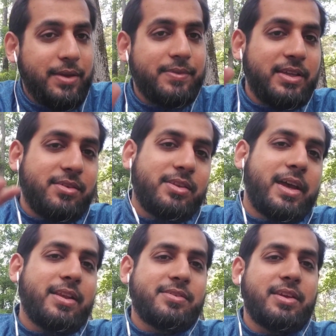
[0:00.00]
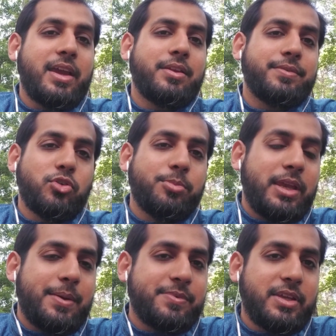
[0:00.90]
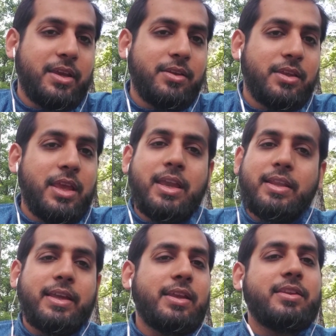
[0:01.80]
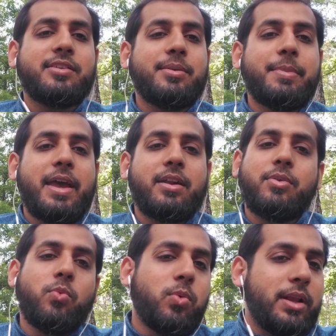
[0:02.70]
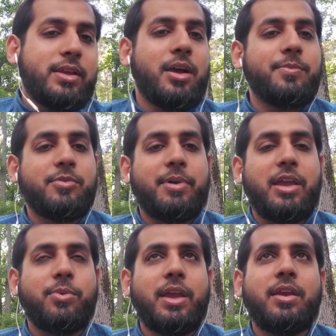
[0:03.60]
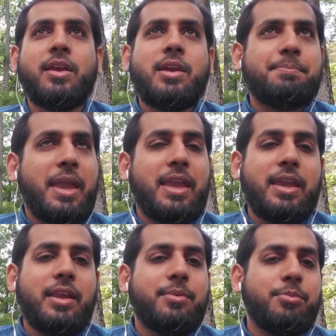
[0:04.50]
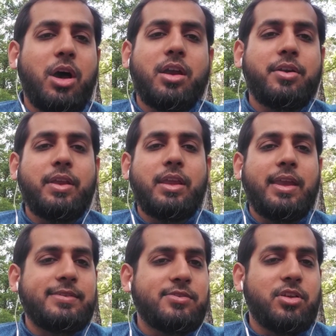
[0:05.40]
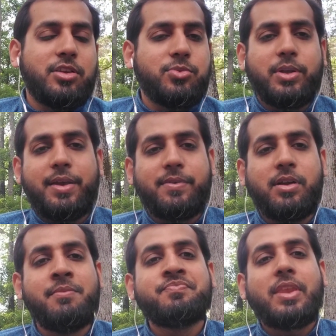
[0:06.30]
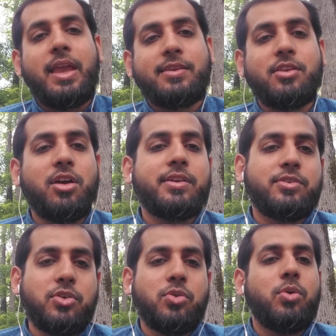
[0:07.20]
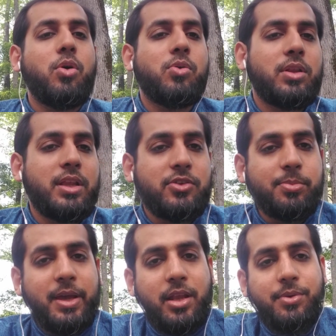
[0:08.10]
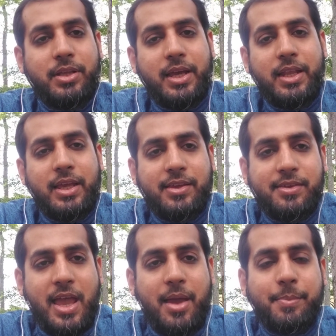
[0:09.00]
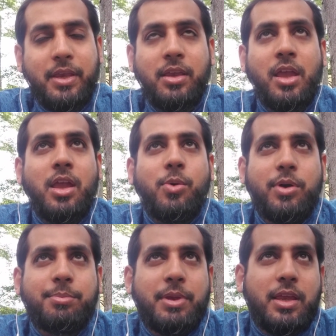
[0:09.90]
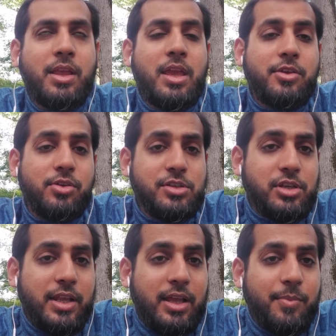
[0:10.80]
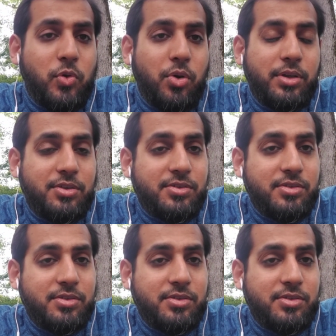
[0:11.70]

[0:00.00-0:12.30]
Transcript: this is not a sign of you being upset, then it doesn't matter what comes my way, pain, mockery, insults, whatever, as long as you, O Allah subhanahu wa ta'ala, is happy with me." So inshallah, I'm going to